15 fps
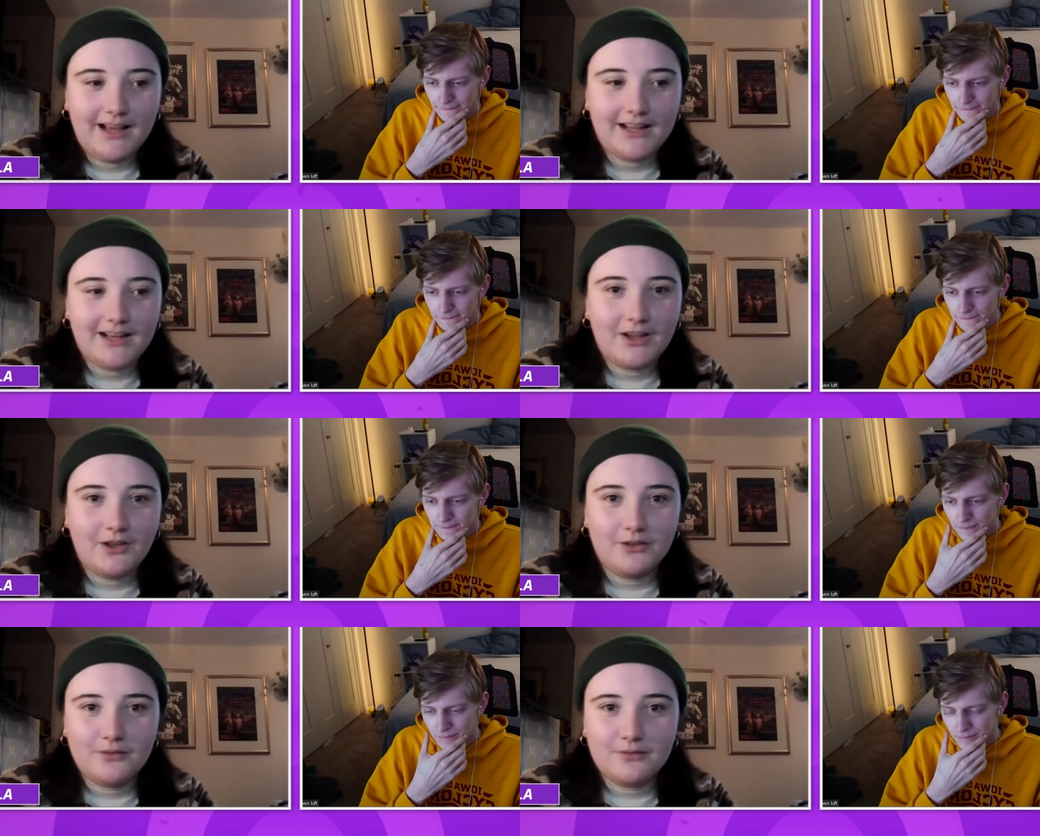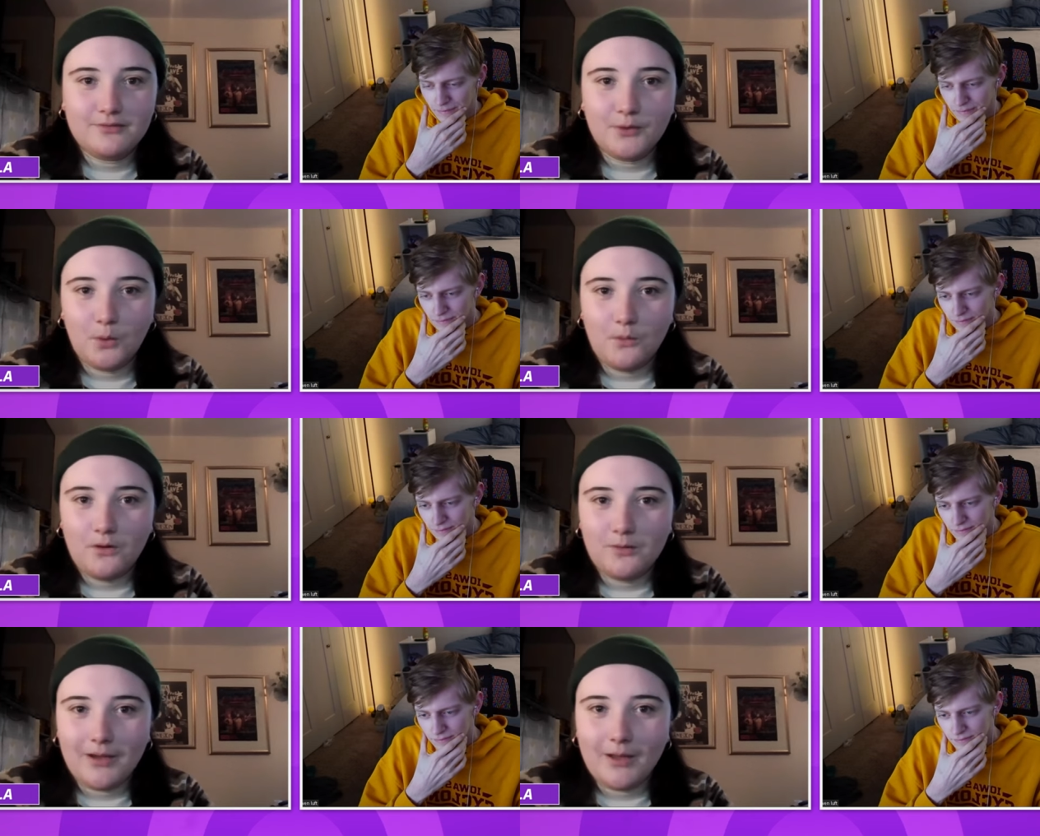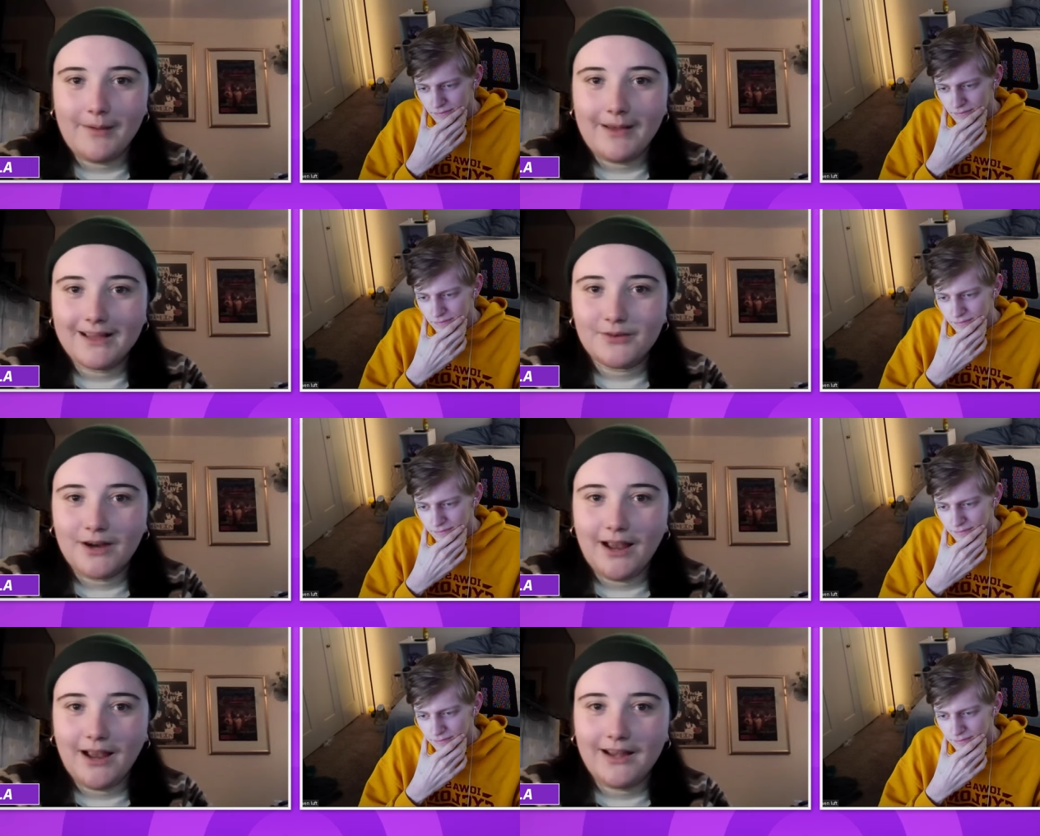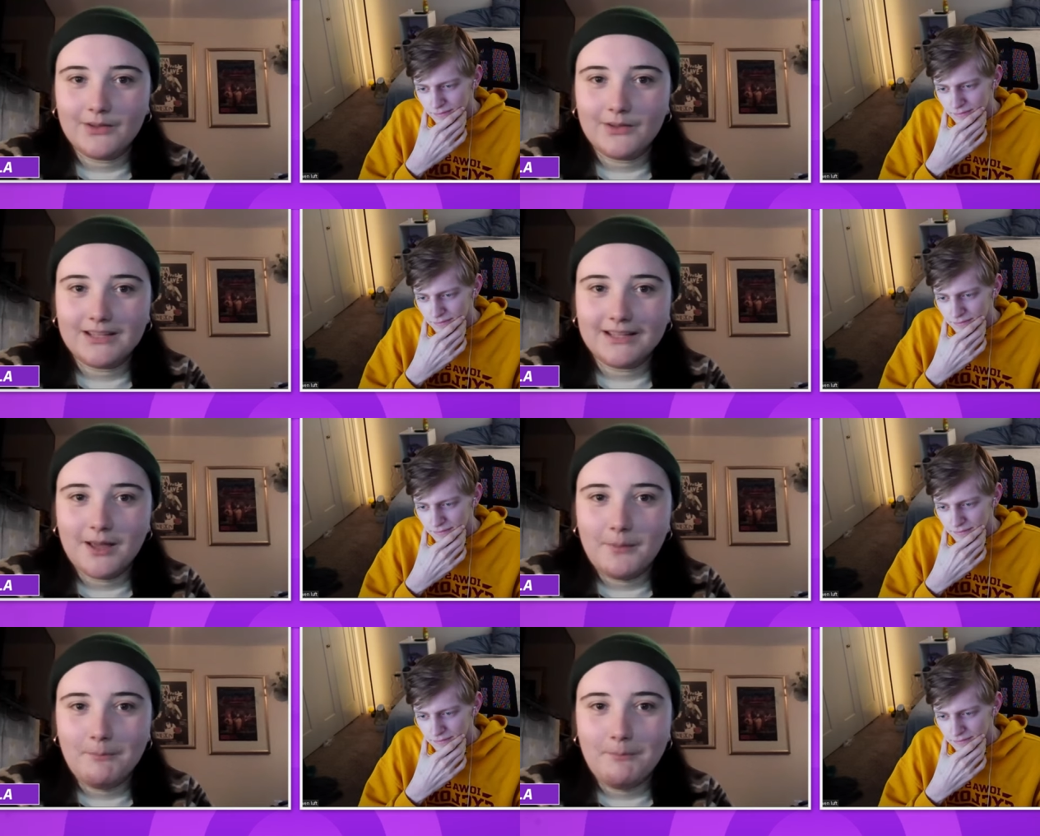Speaker 1: and I phoned my best friend. I was
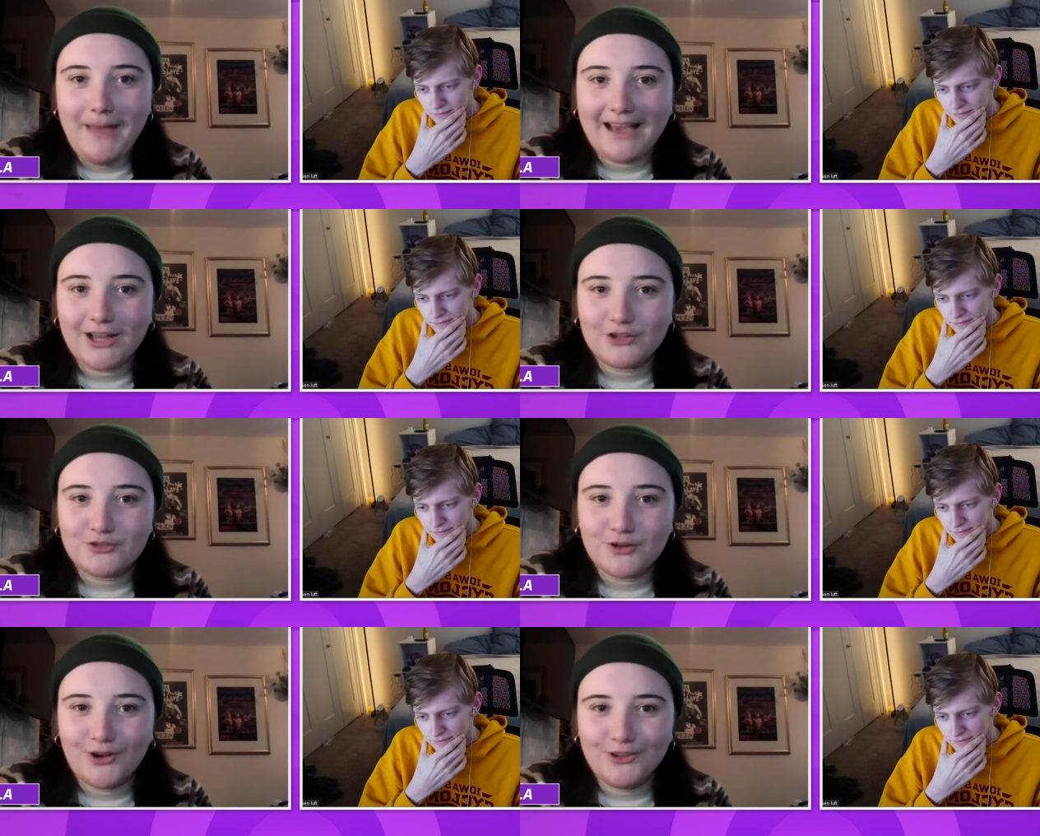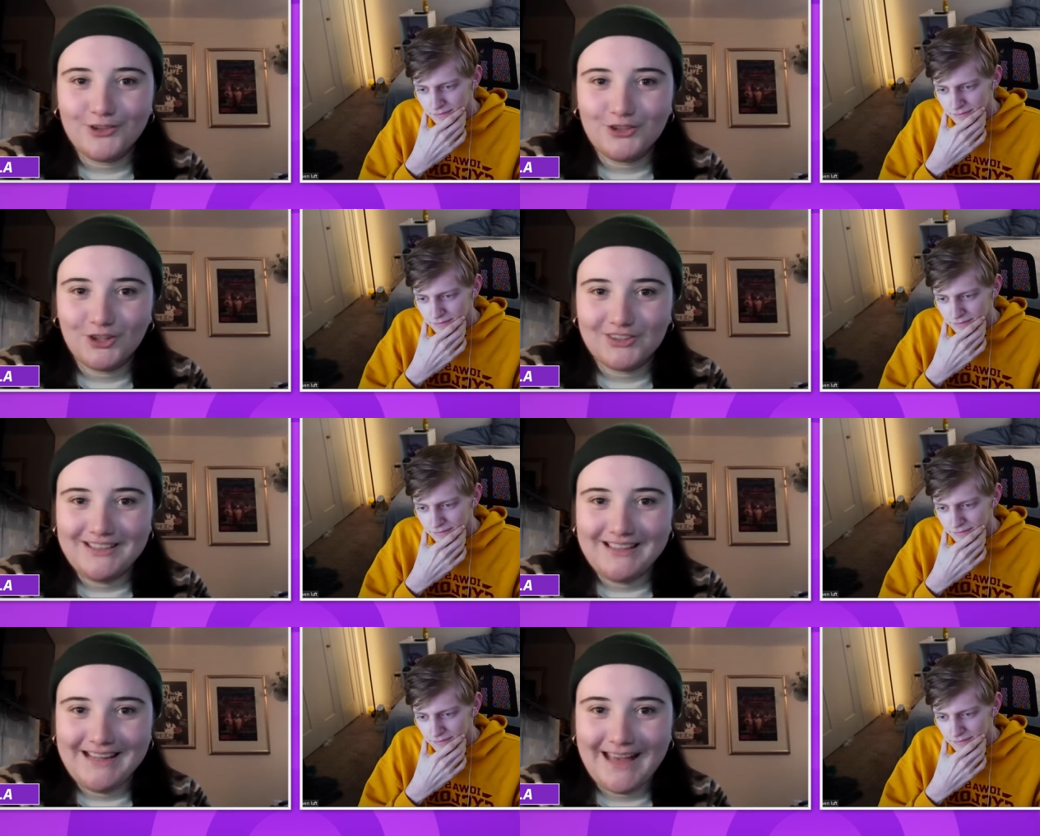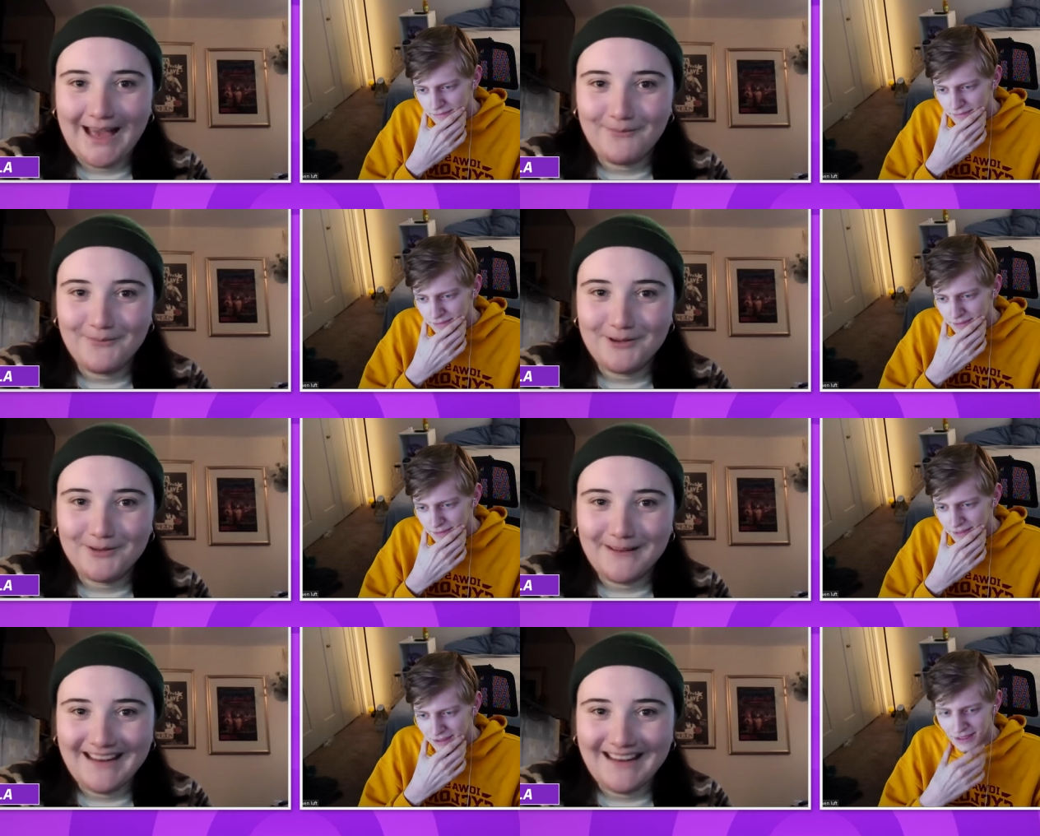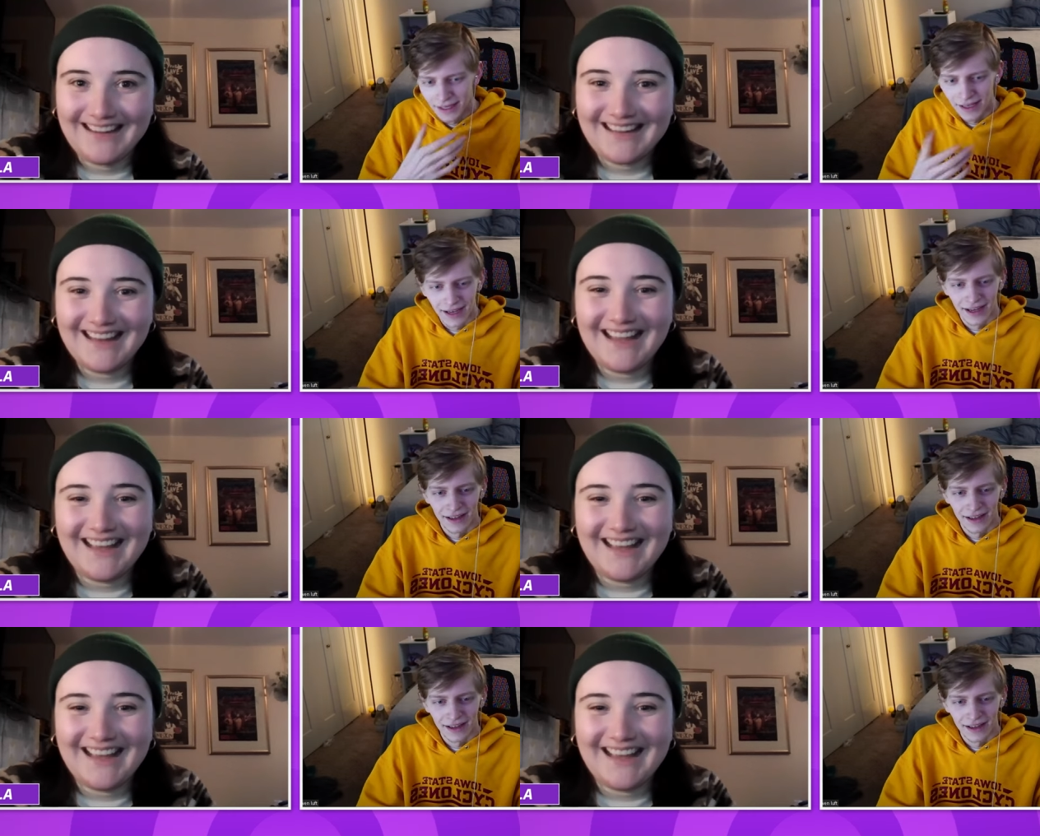like, Megatron just DM'd yeah. me.